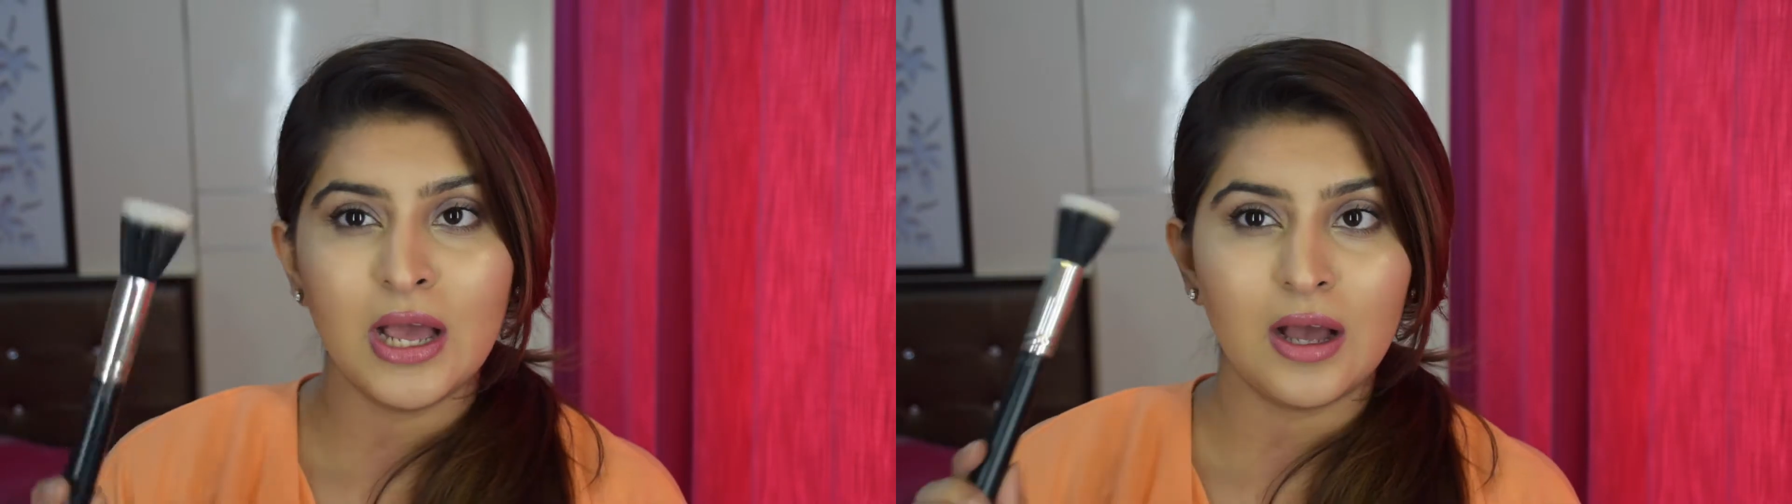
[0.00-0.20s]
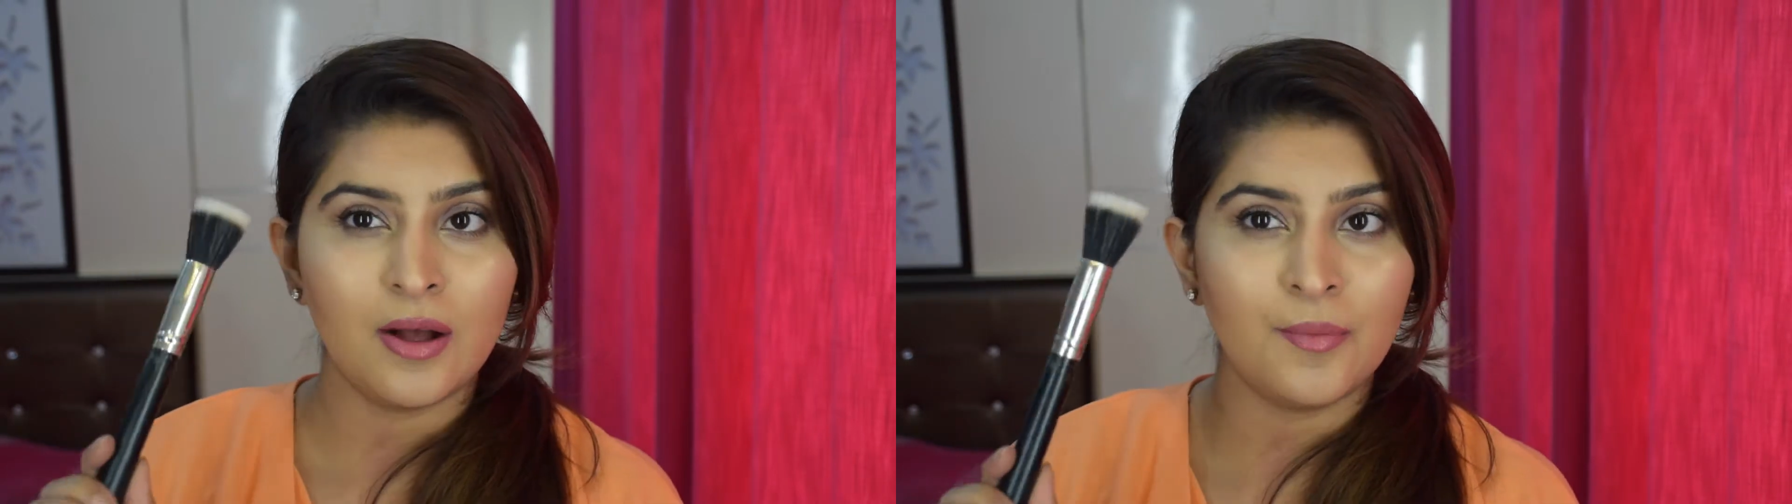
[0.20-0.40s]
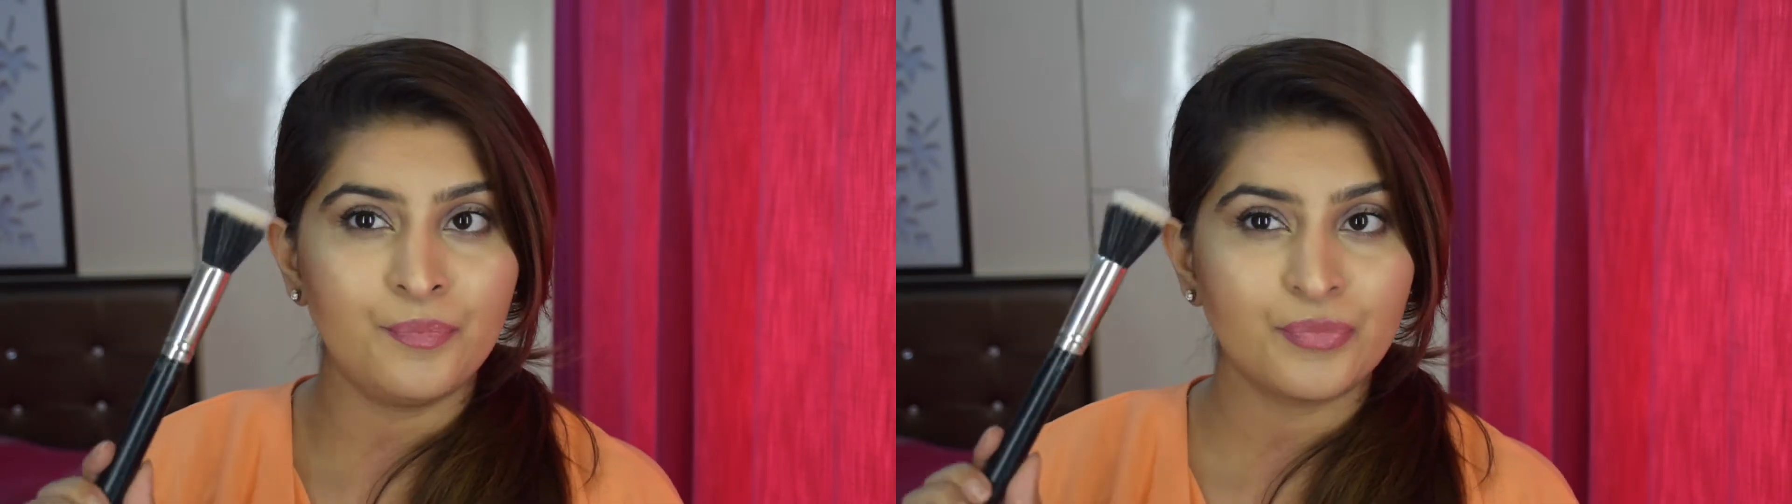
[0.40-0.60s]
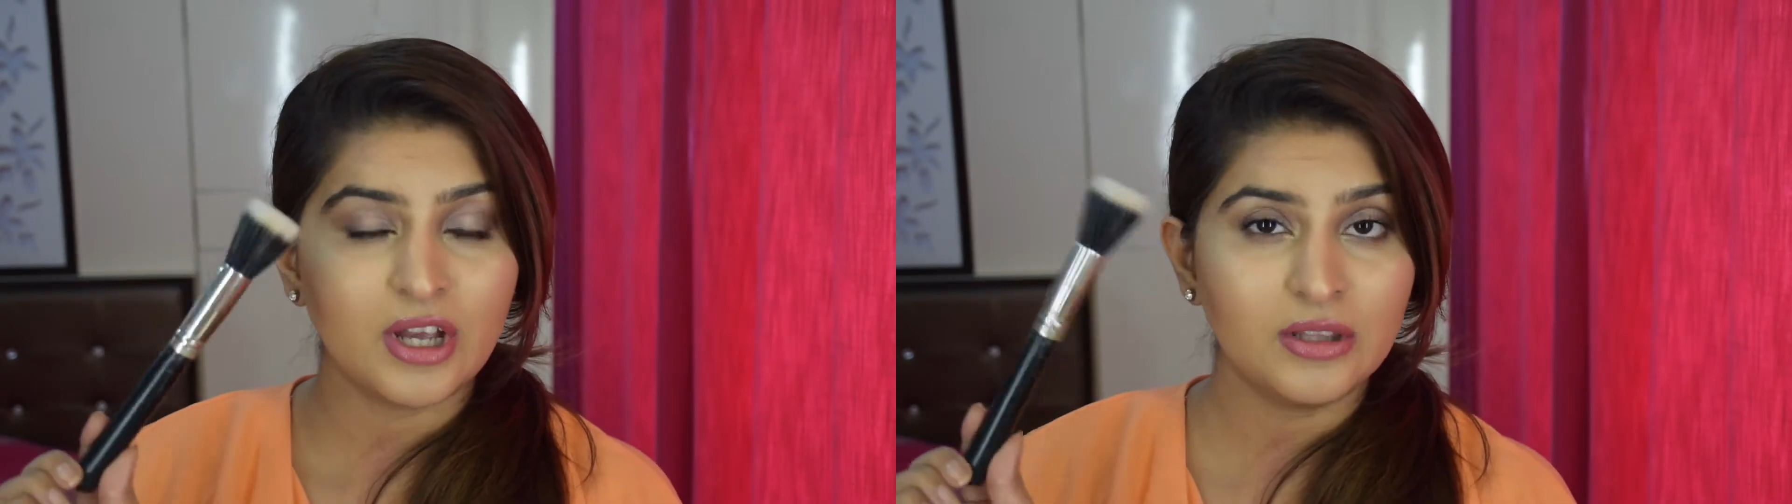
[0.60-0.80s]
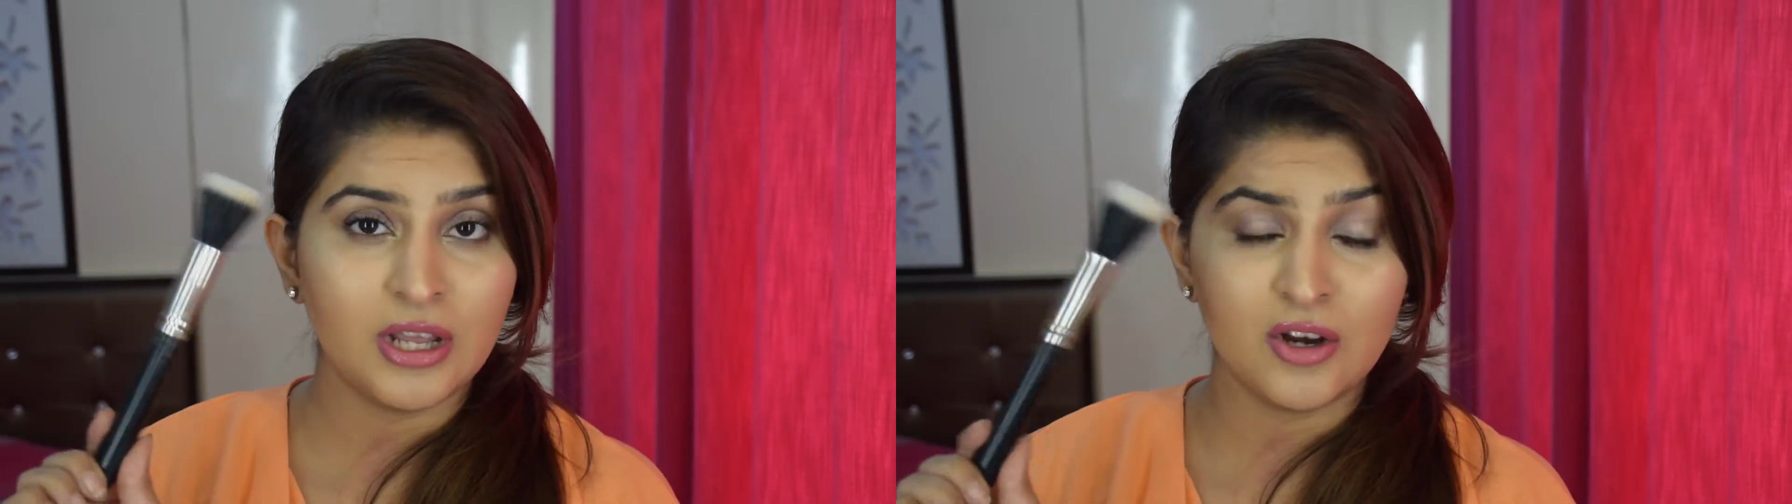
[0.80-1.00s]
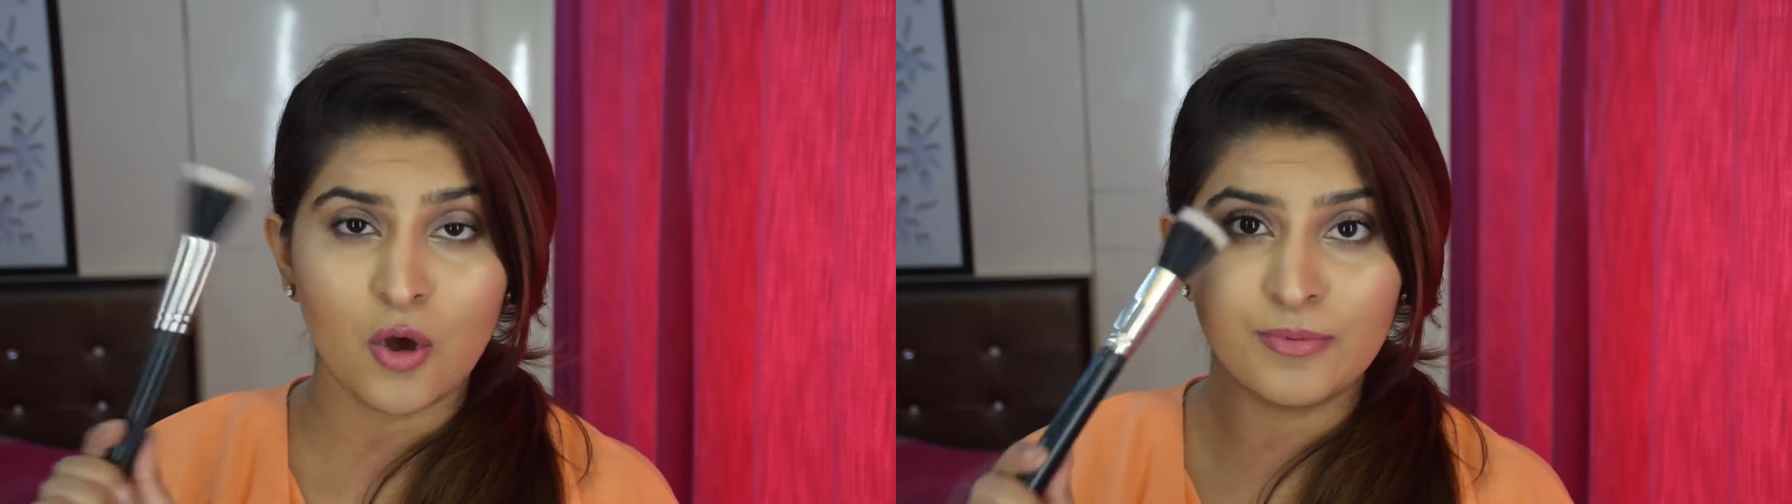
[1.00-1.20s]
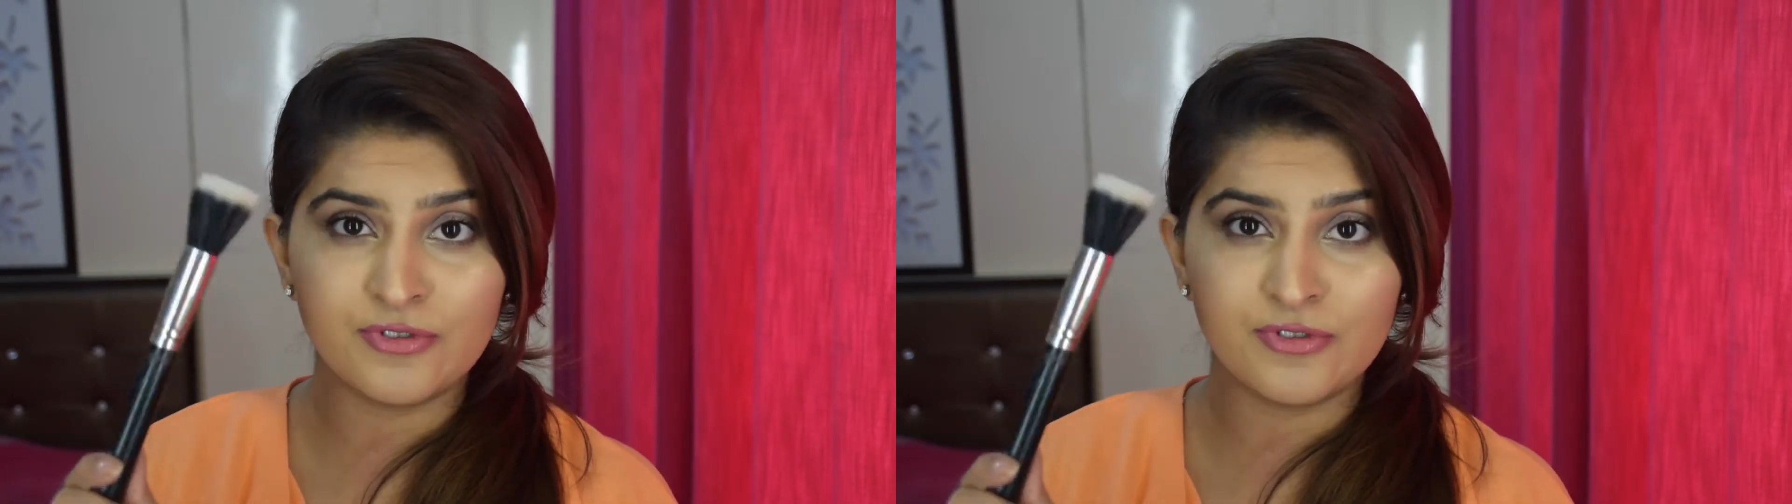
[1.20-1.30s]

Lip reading: then opt